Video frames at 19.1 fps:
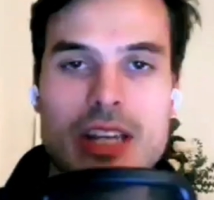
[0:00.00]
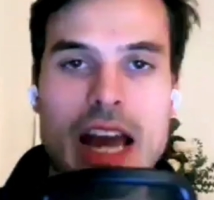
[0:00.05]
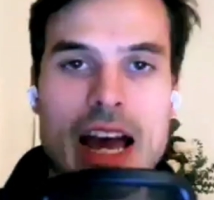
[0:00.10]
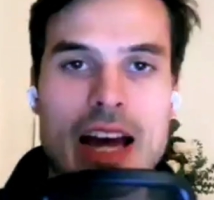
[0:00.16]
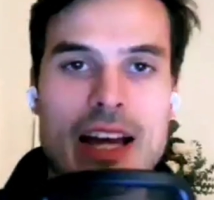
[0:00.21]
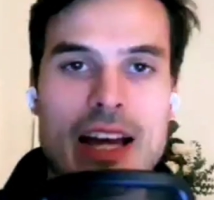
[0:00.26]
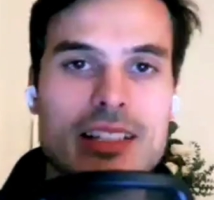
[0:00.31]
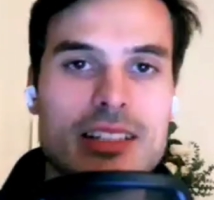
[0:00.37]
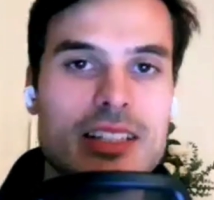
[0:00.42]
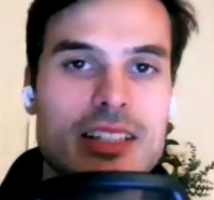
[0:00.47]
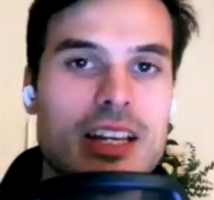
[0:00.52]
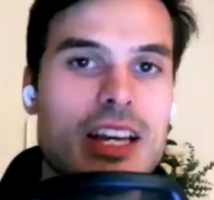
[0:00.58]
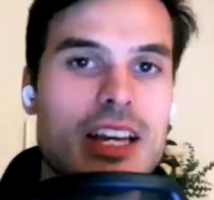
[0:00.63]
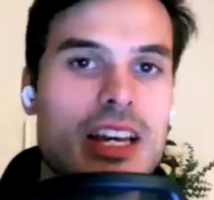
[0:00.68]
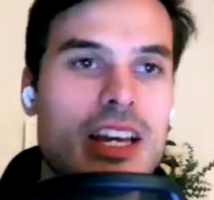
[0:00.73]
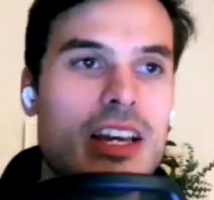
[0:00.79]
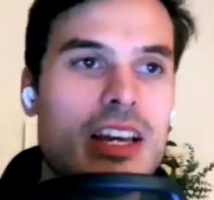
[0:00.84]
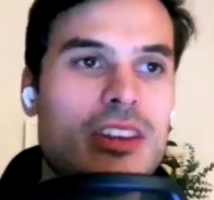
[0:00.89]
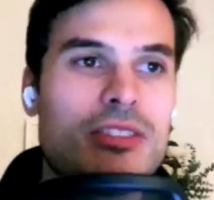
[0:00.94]
and
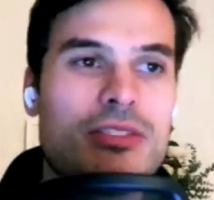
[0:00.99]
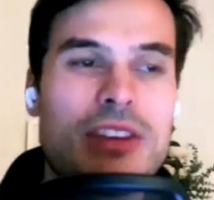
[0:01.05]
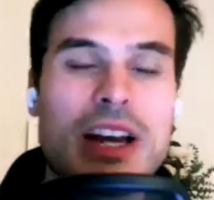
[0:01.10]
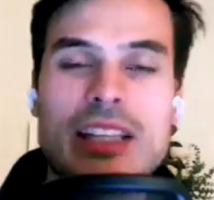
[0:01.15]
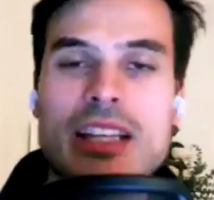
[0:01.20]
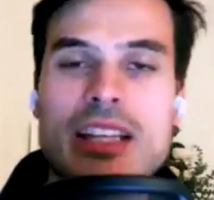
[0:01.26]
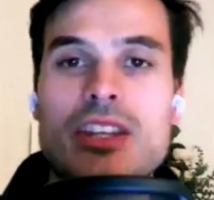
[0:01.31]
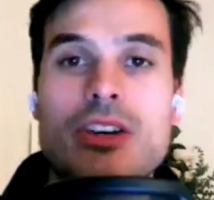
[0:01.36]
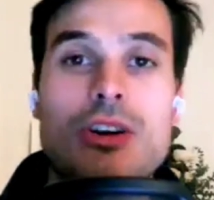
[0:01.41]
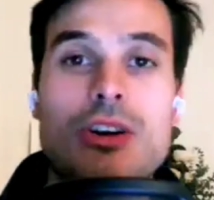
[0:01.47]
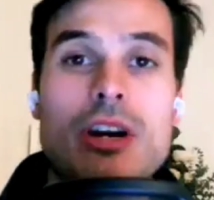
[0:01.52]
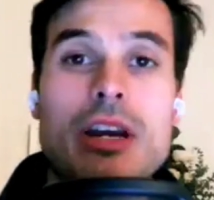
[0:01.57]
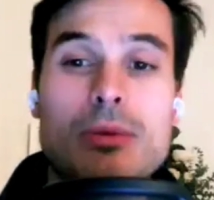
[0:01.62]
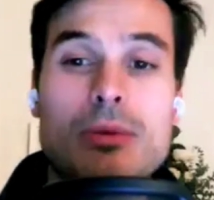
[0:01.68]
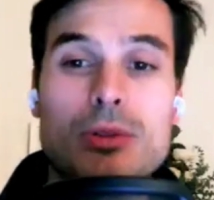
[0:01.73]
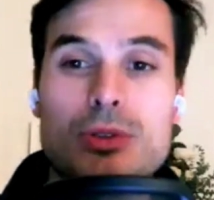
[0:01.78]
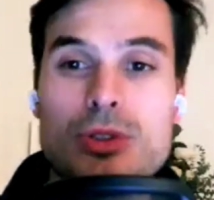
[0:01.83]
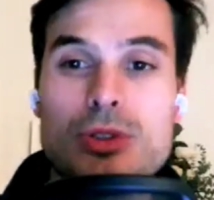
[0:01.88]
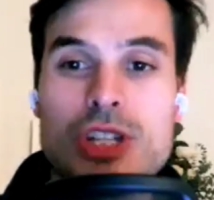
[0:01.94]
the fact that they were
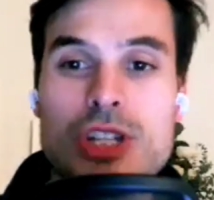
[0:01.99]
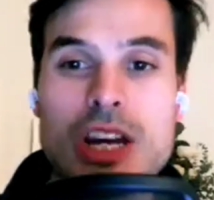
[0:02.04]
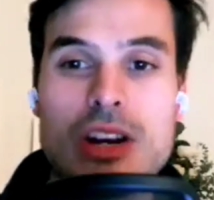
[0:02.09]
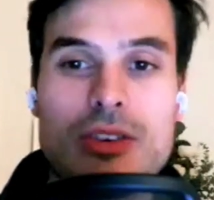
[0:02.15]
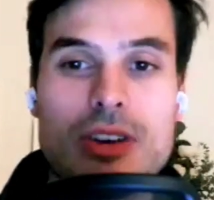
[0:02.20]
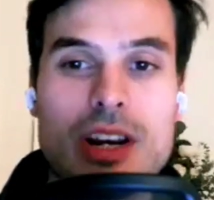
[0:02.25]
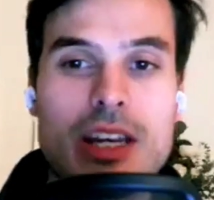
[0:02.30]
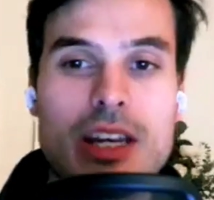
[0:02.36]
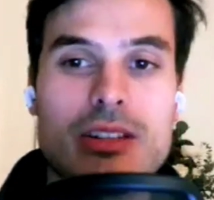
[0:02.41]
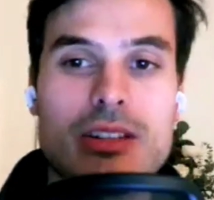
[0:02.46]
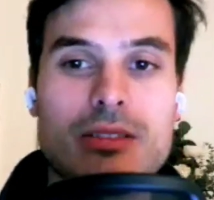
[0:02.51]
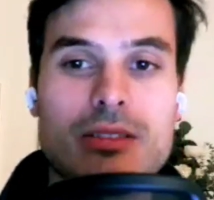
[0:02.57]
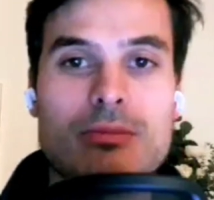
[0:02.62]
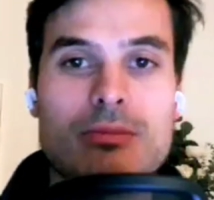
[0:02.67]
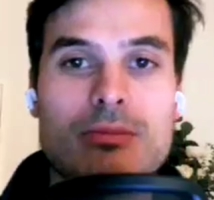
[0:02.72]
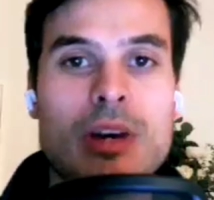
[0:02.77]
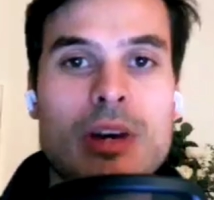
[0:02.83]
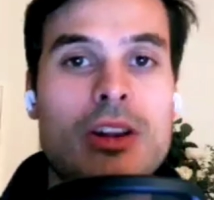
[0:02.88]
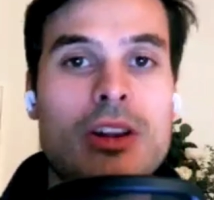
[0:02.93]
able to generate
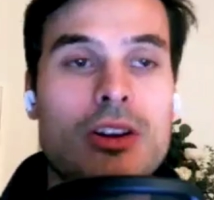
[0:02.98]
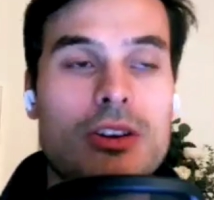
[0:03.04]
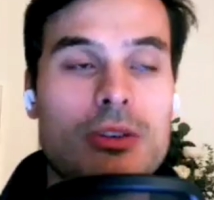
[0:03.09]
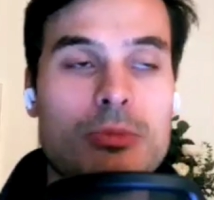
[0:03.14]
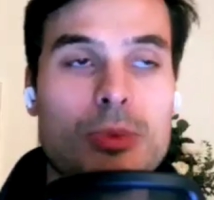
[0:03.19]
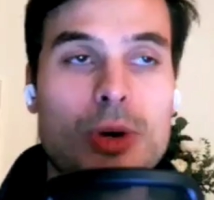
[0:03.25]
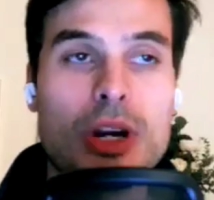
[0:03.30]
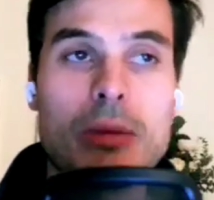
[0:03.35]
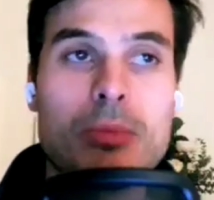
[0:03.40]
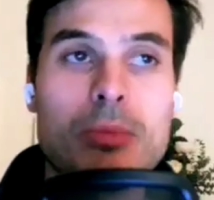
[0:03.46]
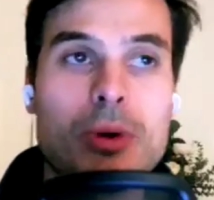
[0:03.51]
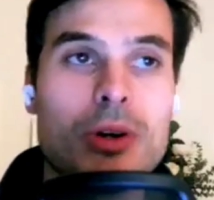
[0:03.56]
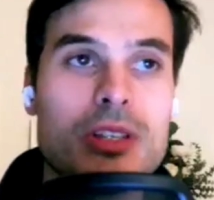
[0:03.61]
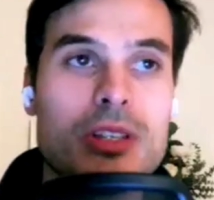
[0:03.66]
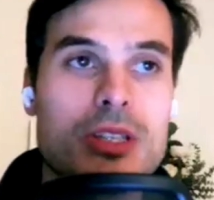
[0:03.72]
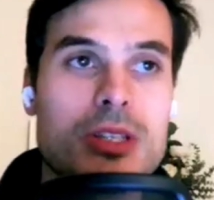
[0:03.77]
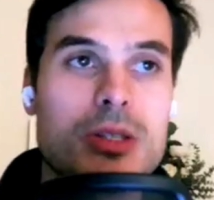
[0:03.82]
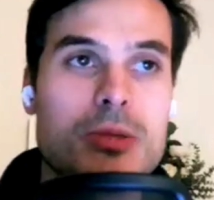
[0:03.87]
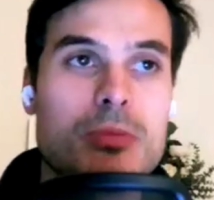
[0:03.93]
a lot of break
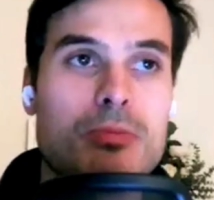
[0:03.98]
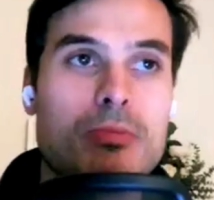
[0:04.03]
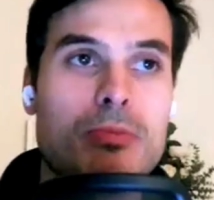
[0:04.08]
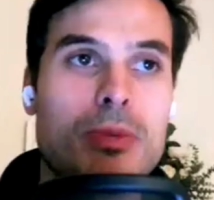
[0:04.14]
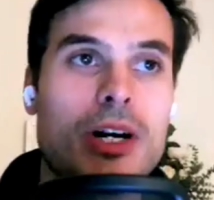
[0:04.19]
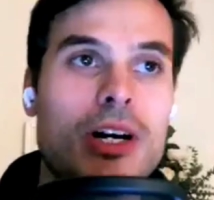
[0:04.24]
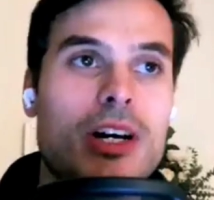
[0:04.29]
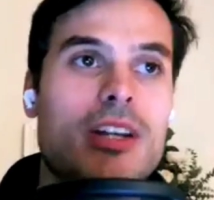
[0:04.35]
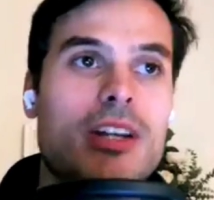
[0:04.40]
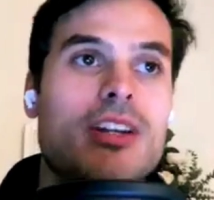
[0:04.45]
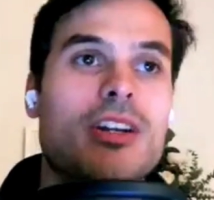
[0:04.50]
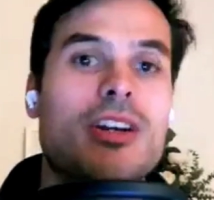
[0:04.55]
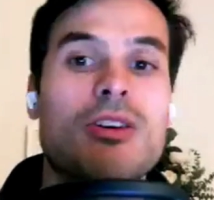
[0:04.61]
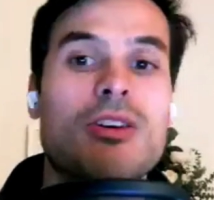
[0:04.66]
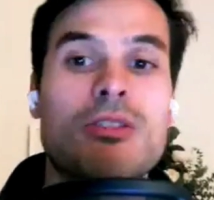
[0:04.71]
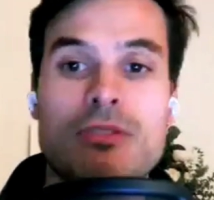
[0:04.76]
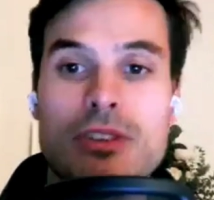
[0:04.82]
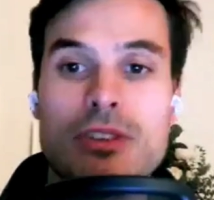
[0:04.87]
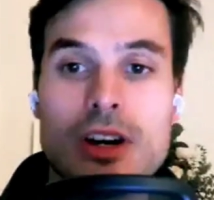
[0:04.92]
points but
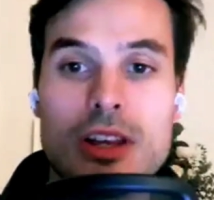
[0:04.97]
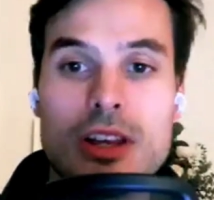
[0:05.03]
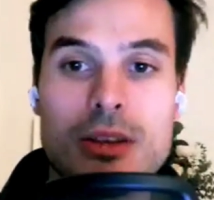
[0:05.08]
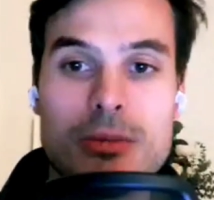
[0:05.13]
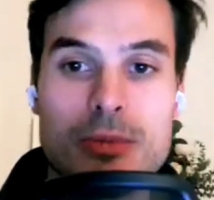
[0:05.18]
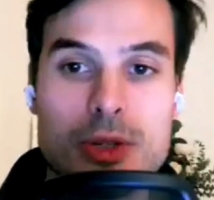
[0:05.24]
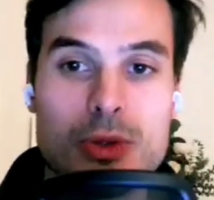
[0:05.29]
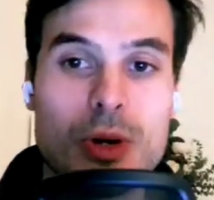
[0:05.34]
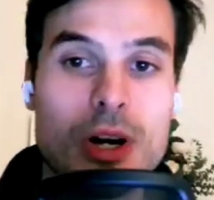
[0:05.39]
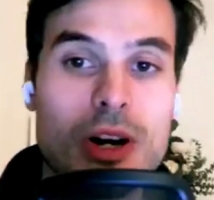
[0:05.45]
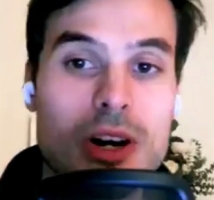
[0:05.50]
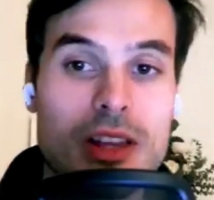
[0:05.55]
convert them as well.